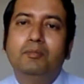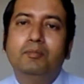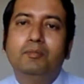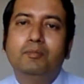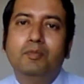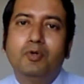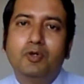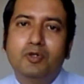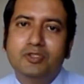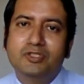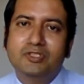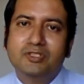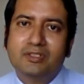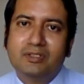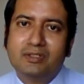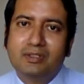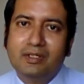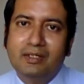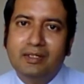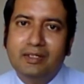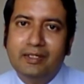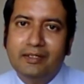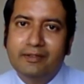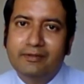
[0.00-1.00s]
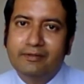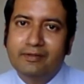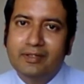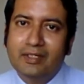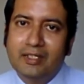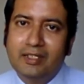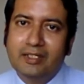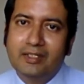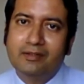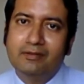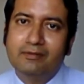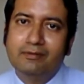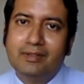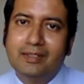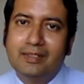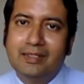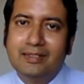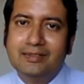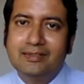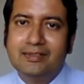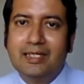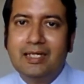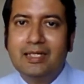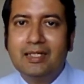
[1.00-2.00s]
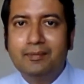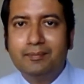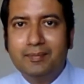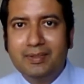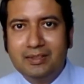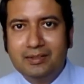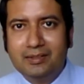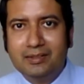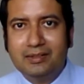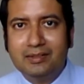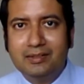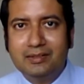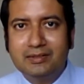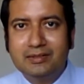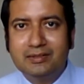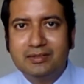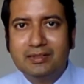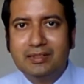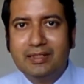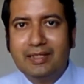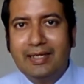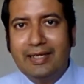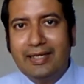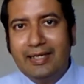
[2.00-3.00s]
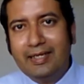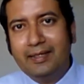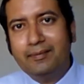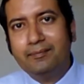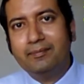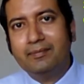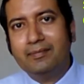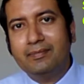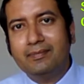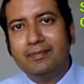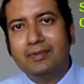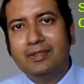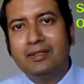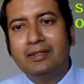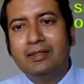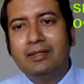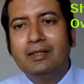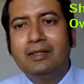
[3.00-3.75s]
Most iterative and agile methods aimed